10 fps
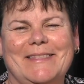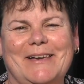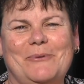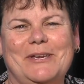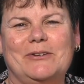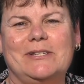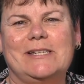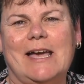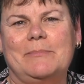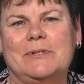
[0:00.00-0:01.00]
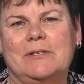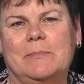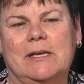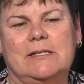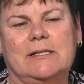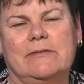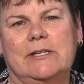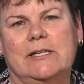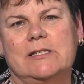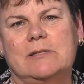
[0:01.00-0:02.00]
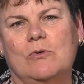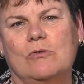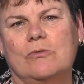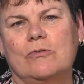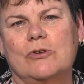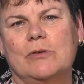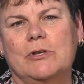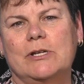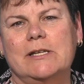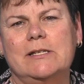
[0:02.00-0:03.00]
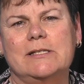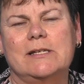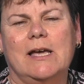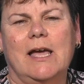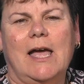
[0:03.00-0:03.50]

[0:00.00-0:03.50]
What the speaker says: that we could adapt to being delivered in small rural communities.